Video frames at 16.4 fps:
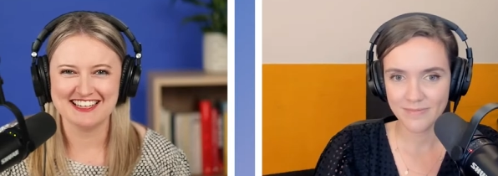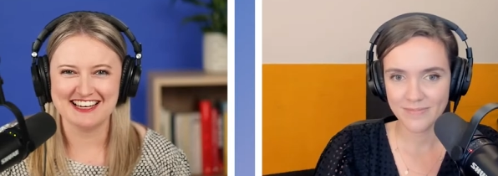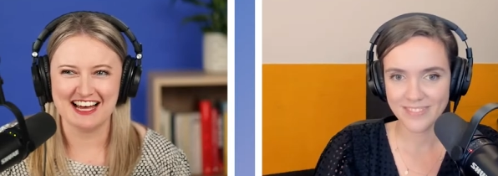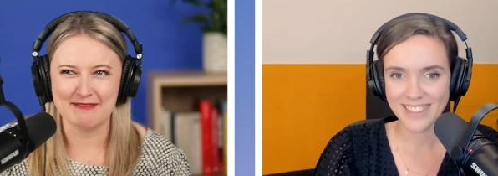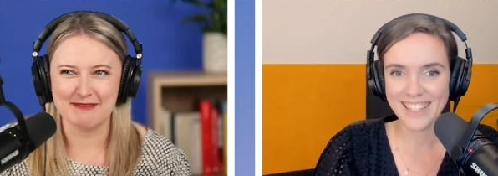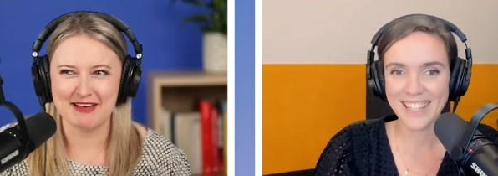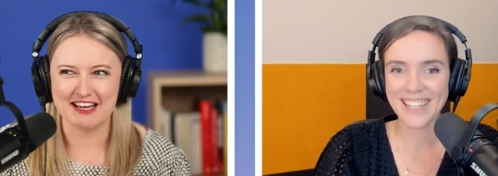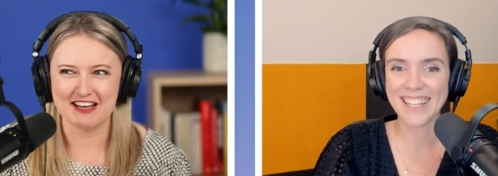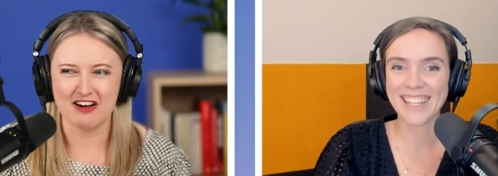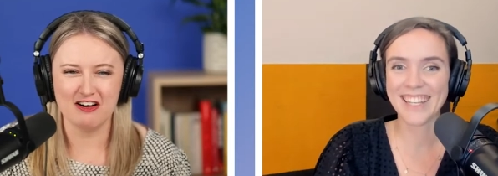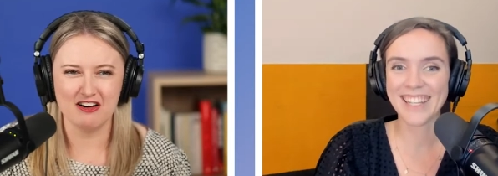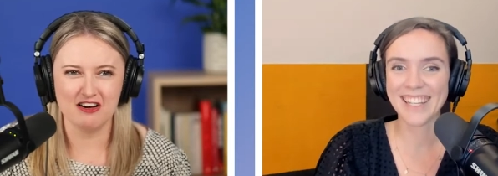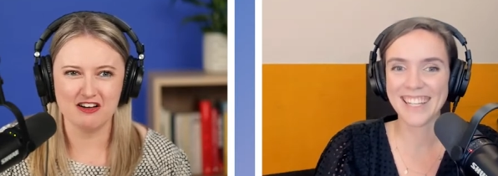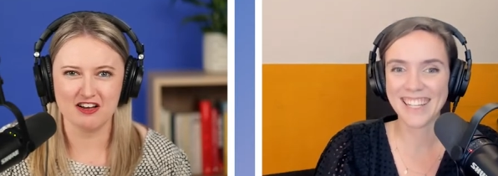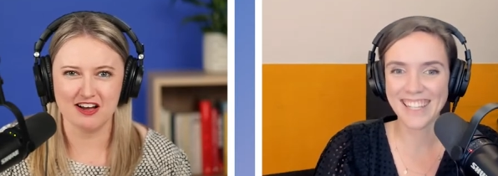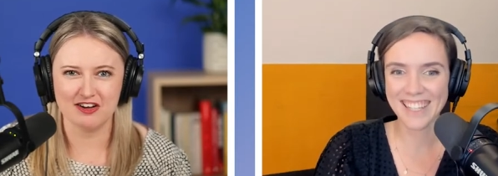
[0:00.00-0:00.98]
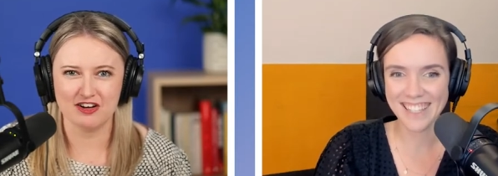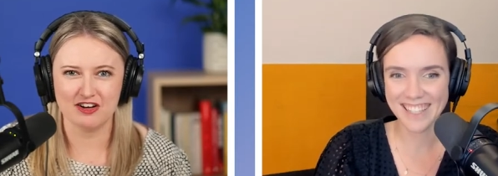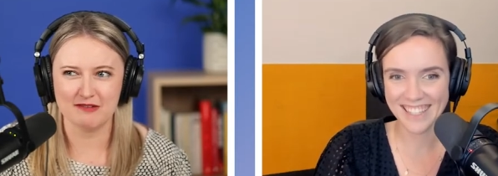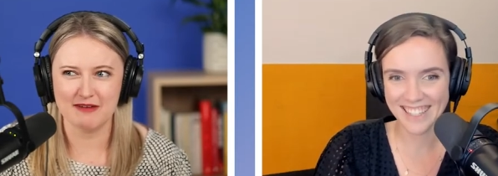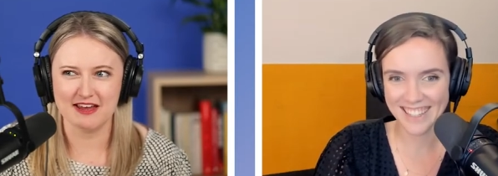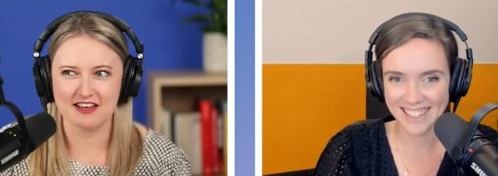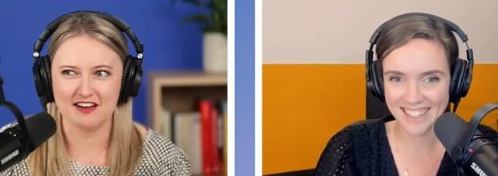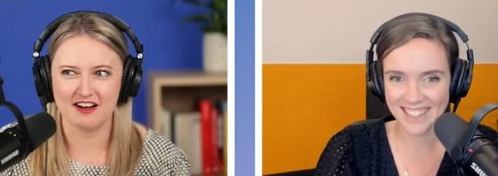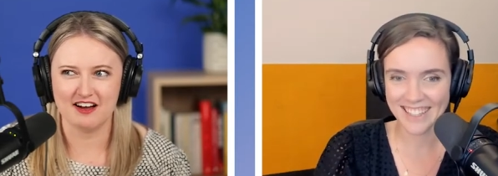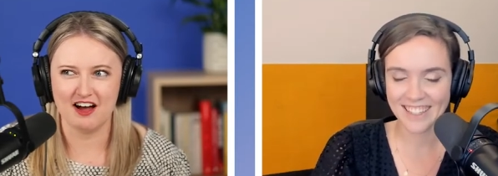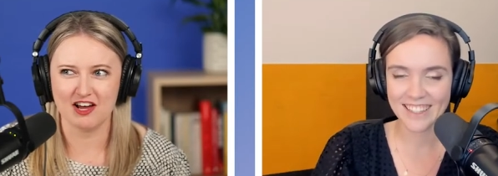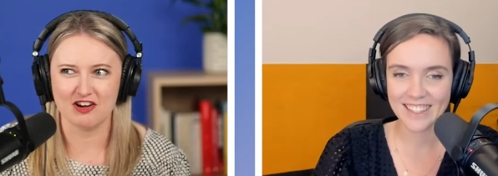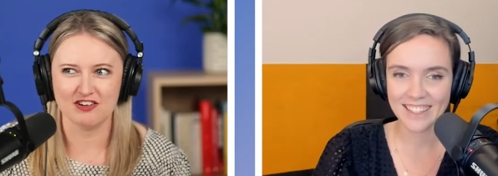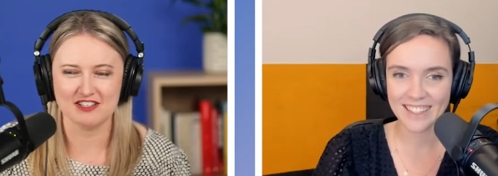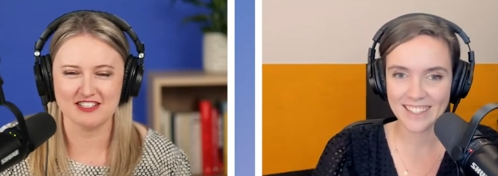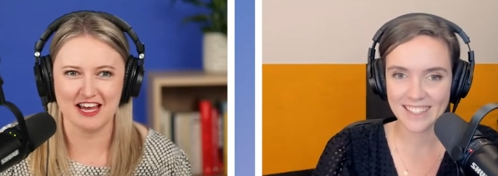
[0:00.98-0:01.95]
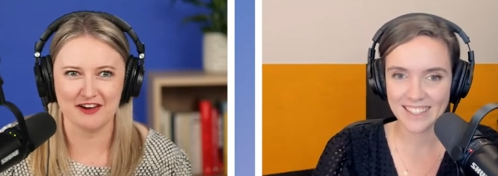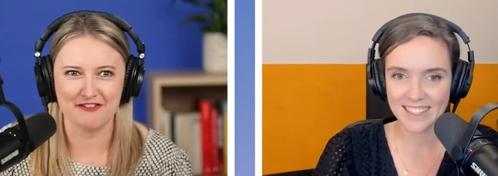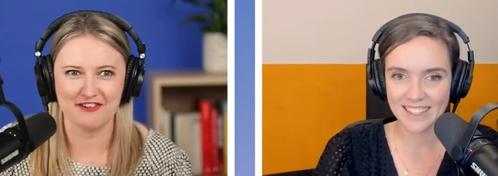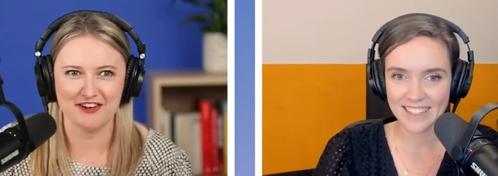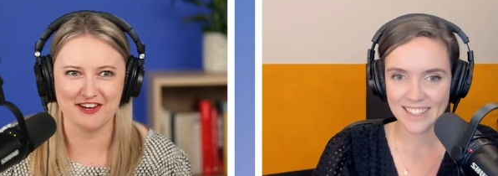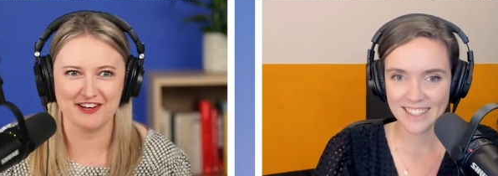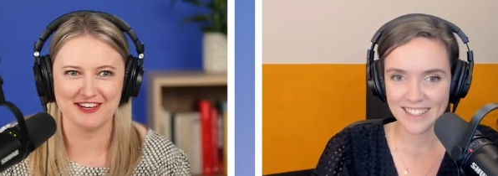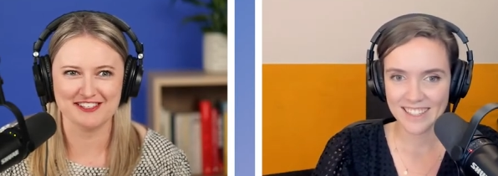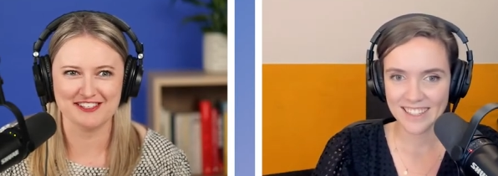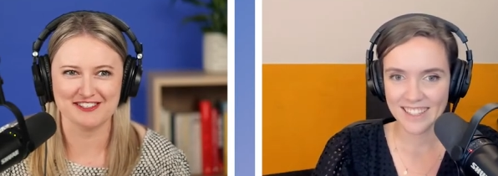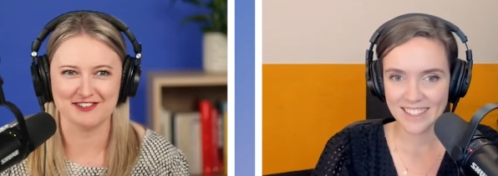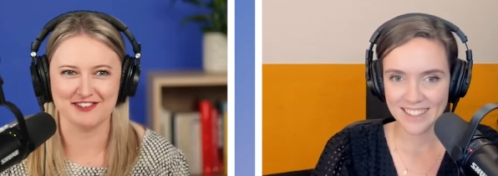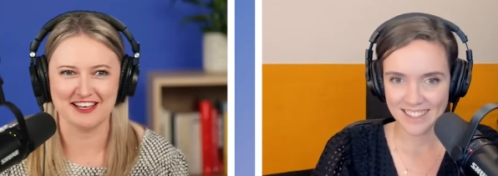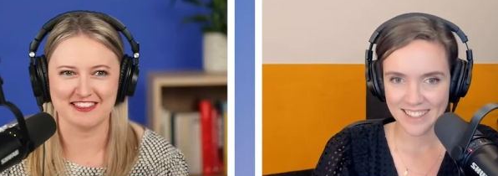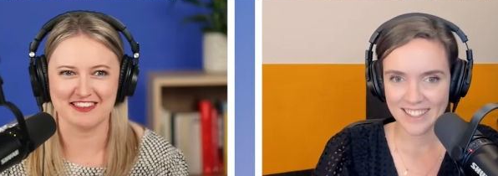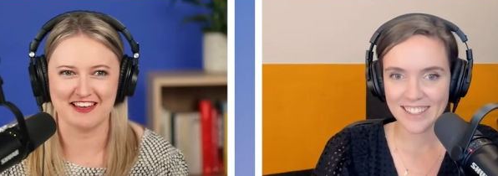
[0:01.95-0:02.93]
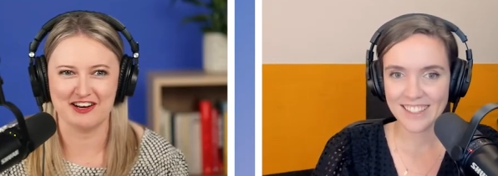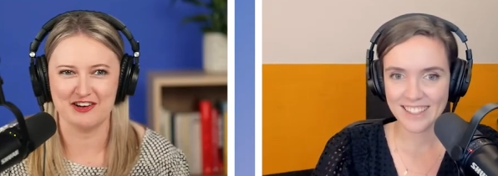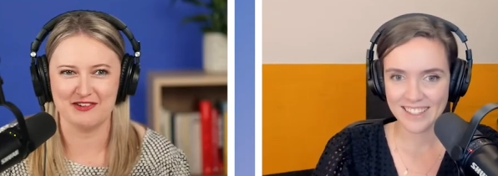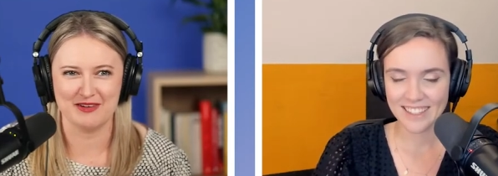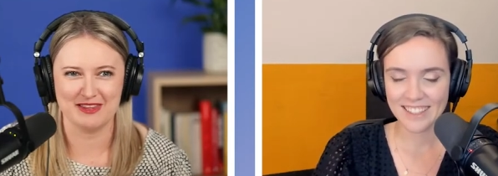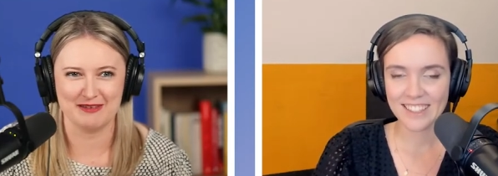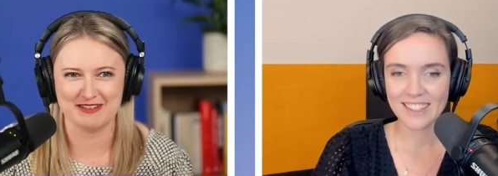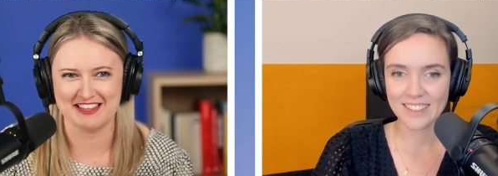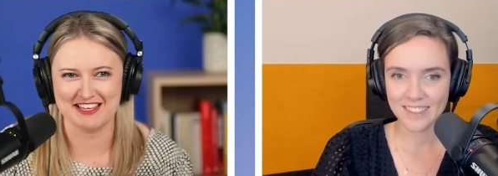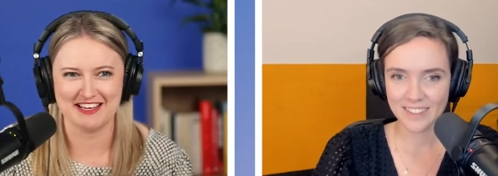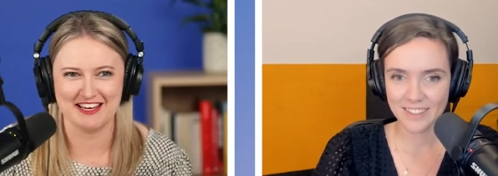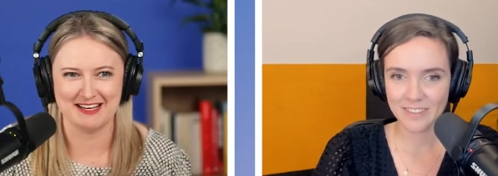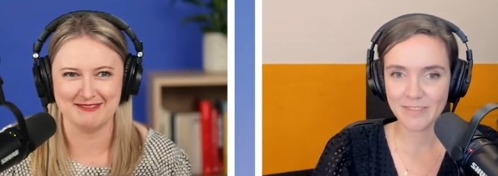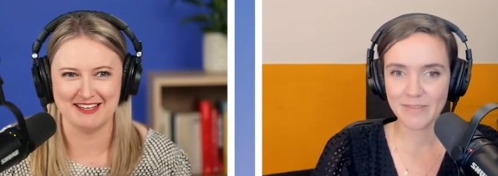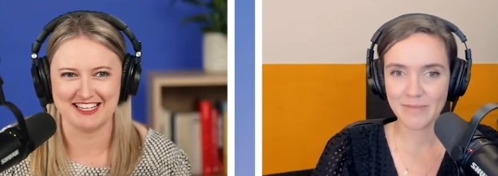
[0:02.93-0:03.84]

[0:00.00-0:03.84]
Speaker 1: I'm like, oh, I got to make eye contact first, or like, I don't want them to think I'm